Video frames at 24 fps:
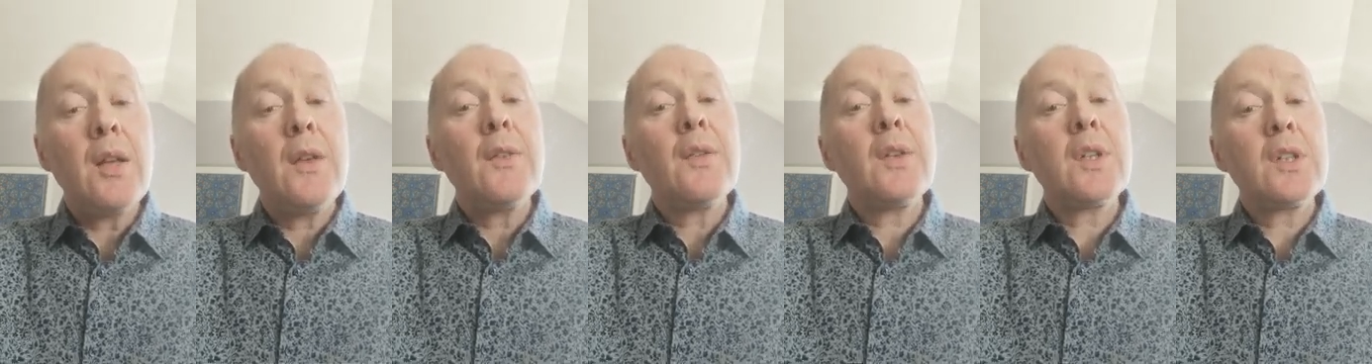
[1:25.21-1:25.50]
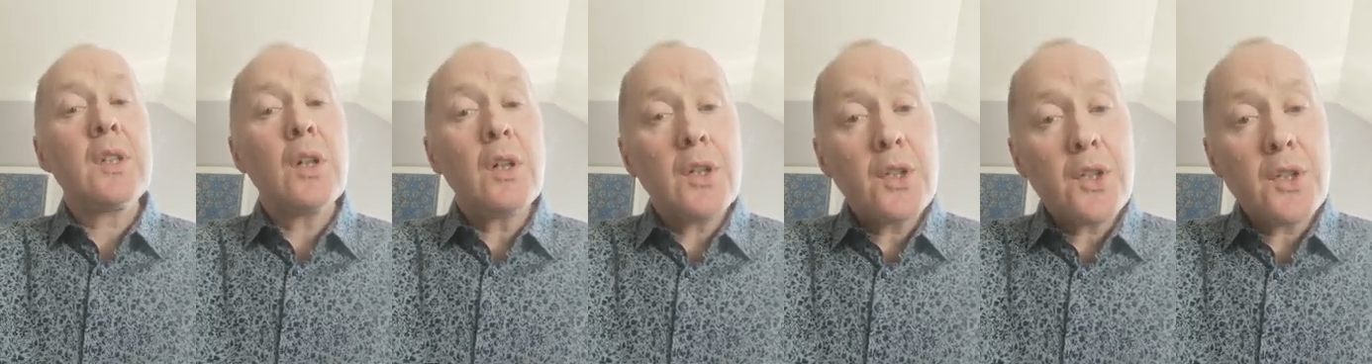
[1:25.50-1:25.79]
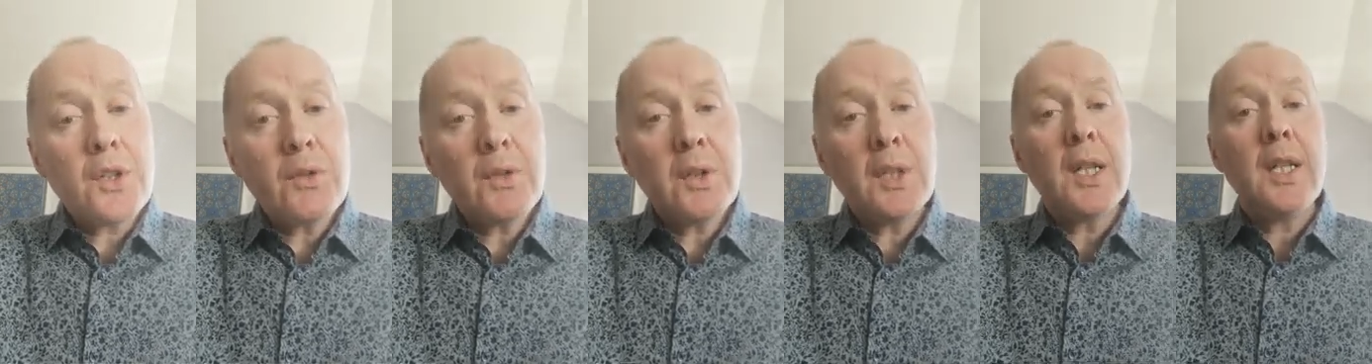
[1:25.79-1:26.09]
the
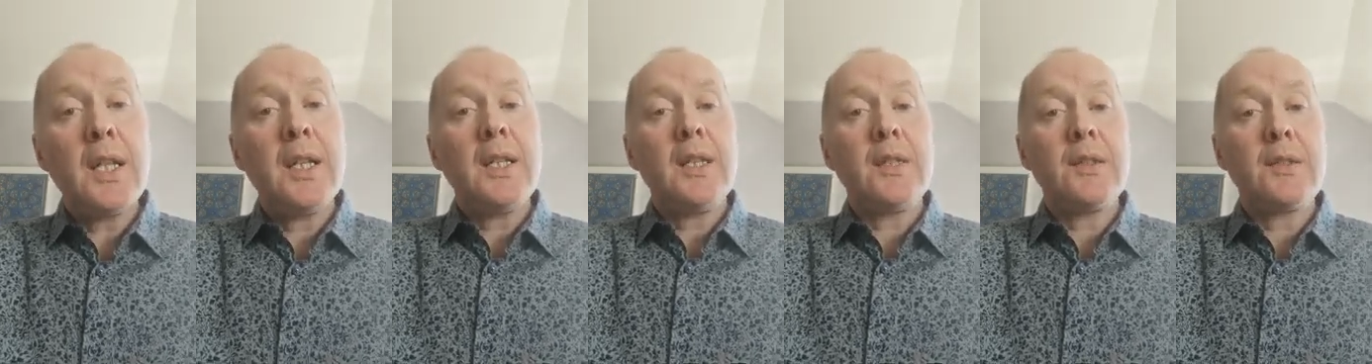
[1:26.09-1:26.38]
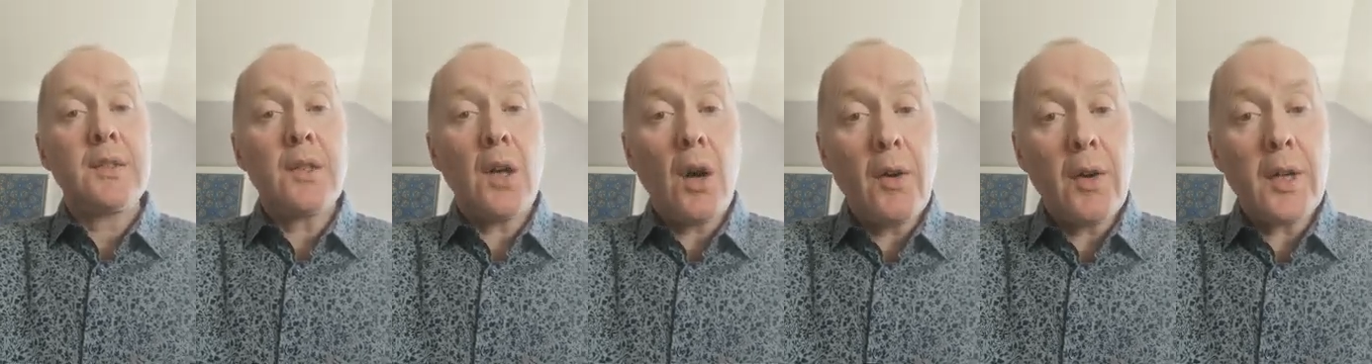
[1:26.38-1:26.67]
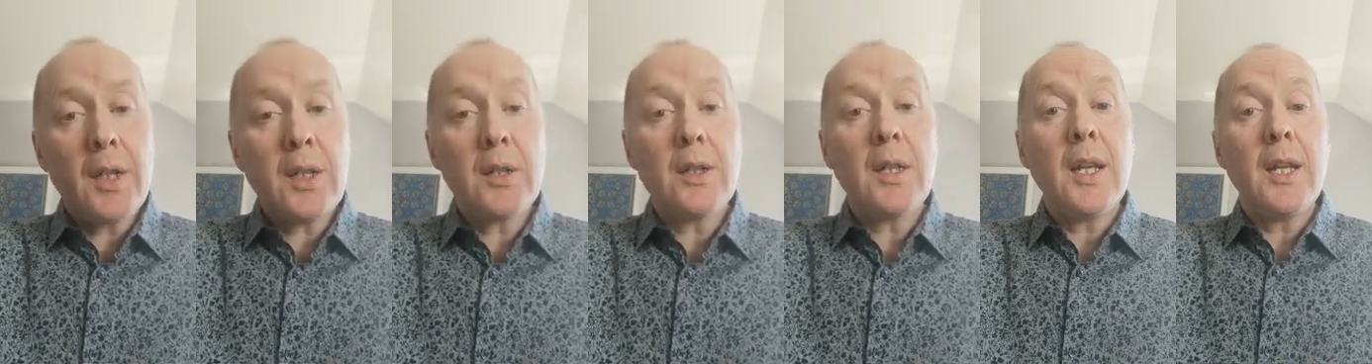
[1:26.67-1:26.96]
cultural,
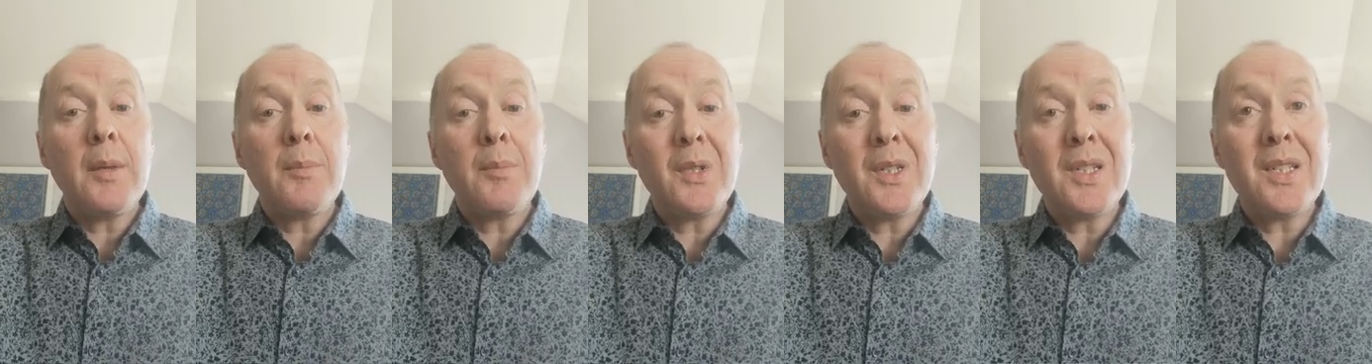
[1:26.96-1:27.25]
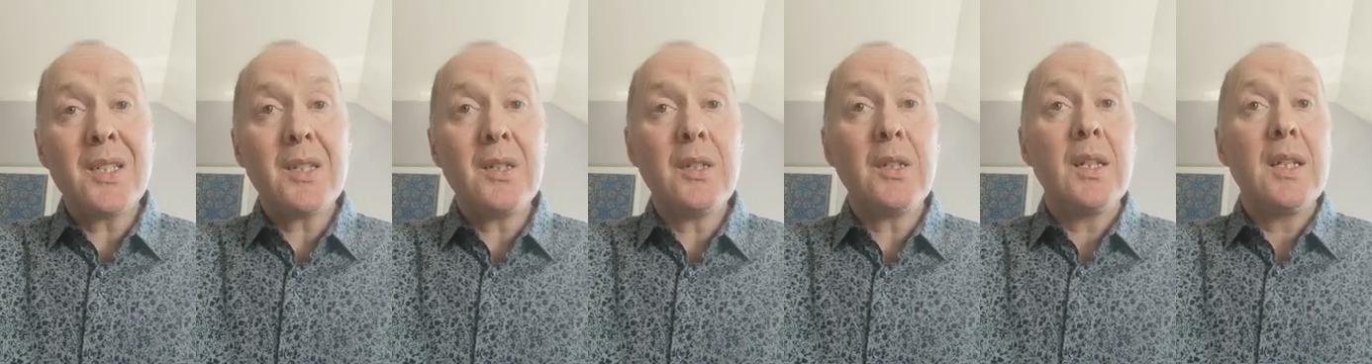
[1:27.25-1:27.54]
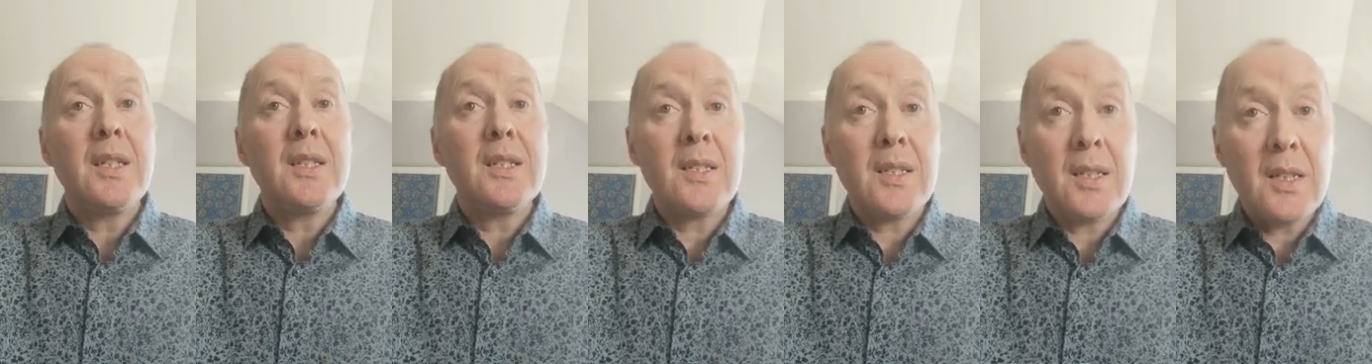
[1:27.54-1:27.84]
historical and political
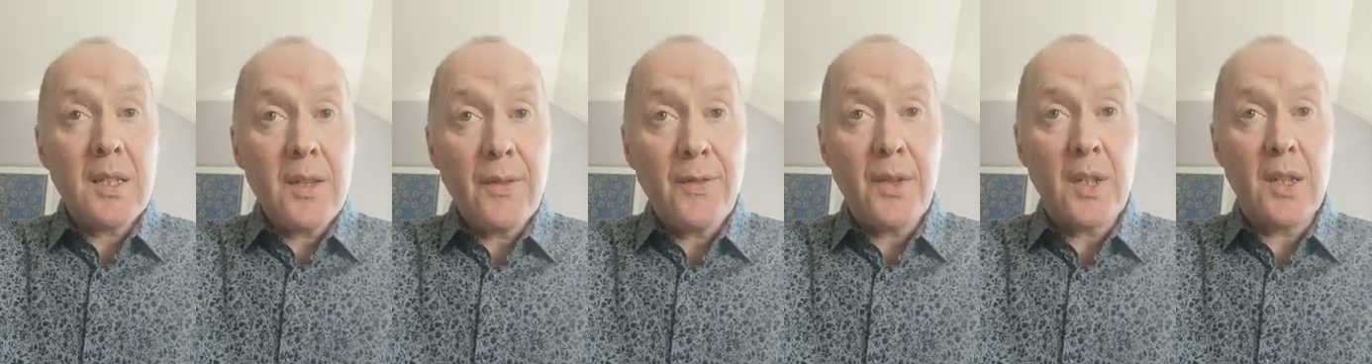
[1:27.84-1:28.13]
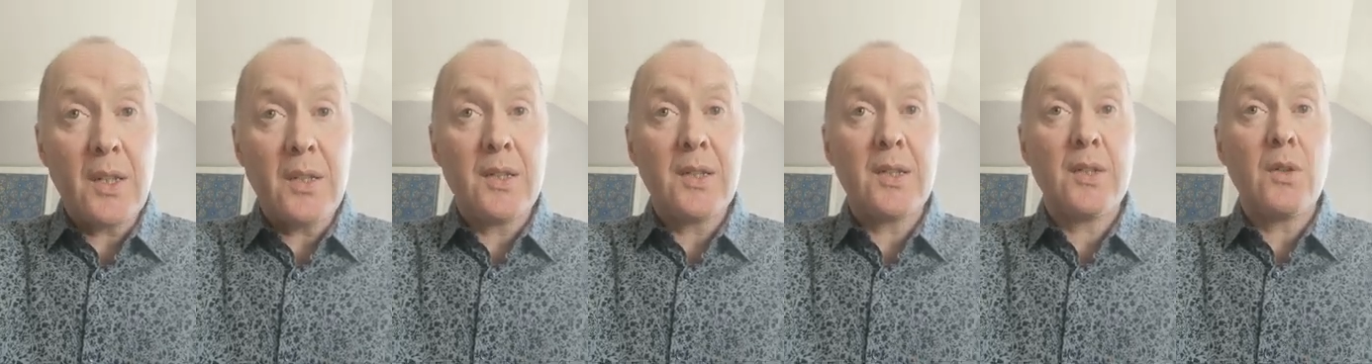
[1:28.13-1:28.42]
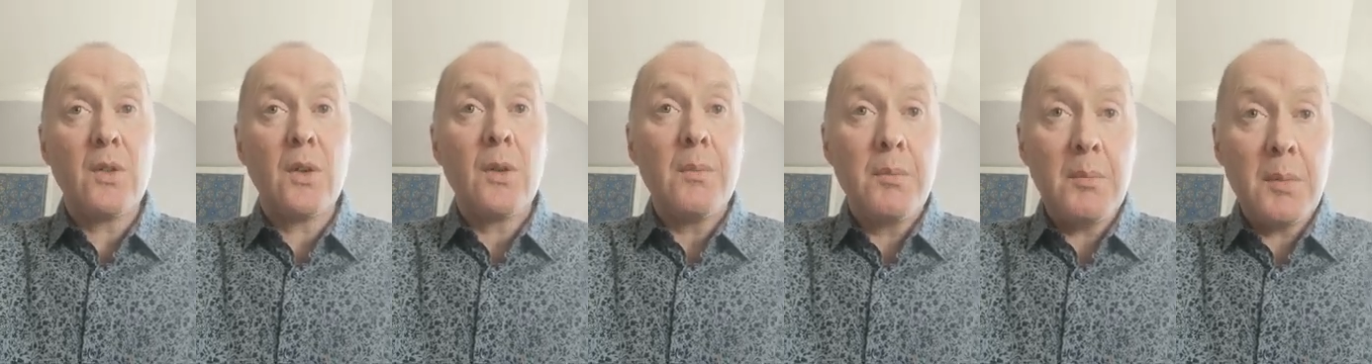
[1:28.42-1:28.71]
significance
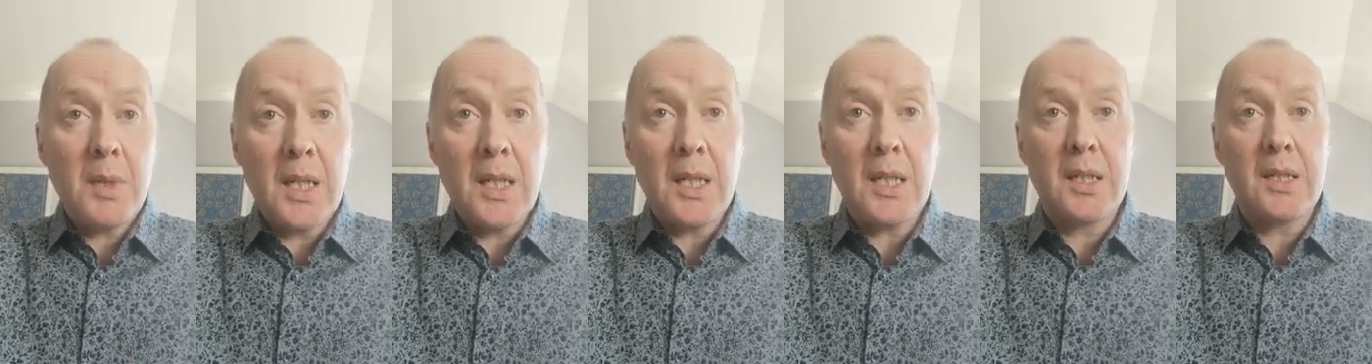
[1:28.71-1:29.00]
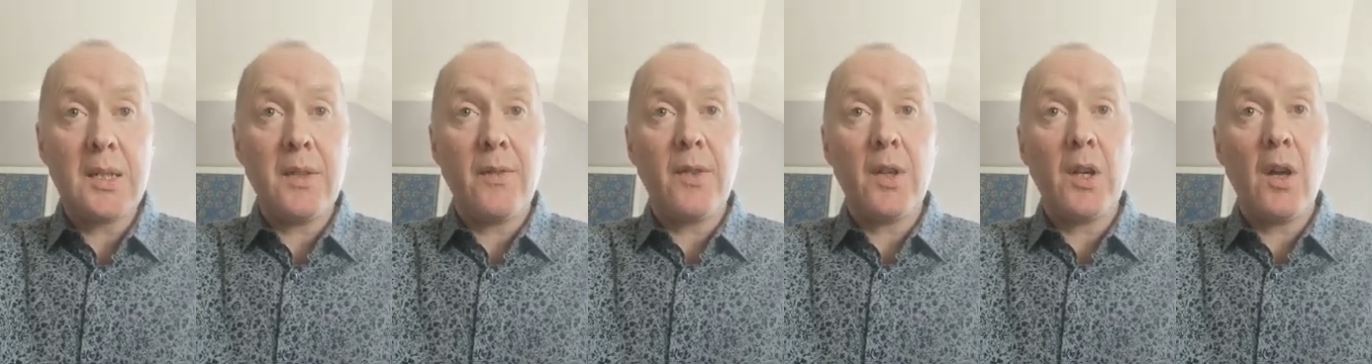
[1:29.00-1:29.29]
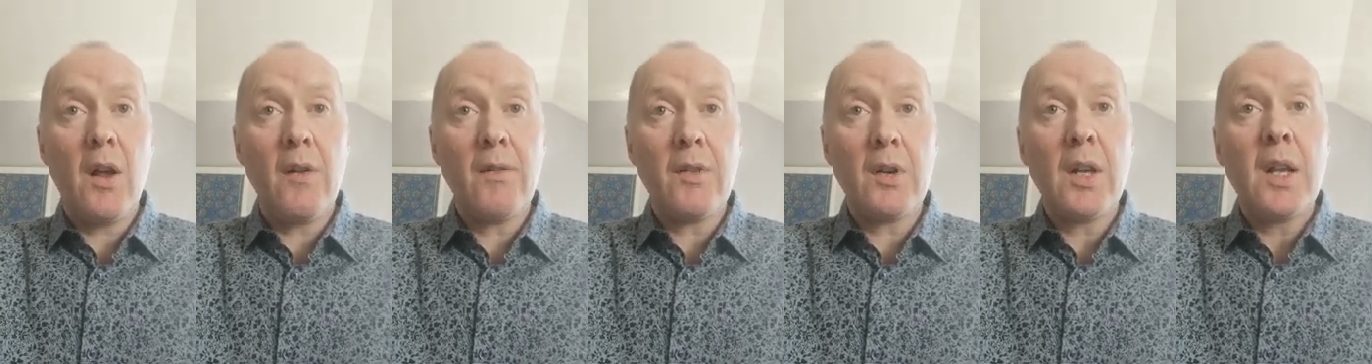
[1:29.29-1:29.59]
or meanings of the
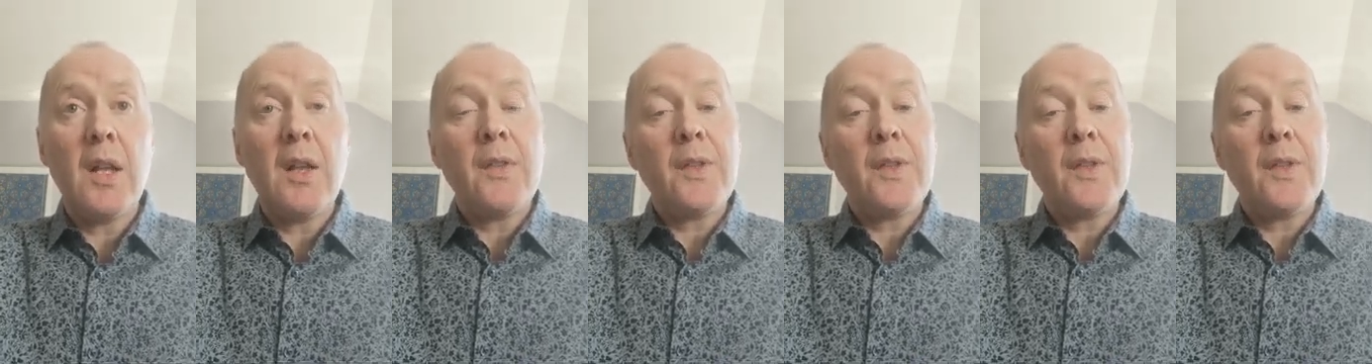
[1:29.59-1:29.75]
novel,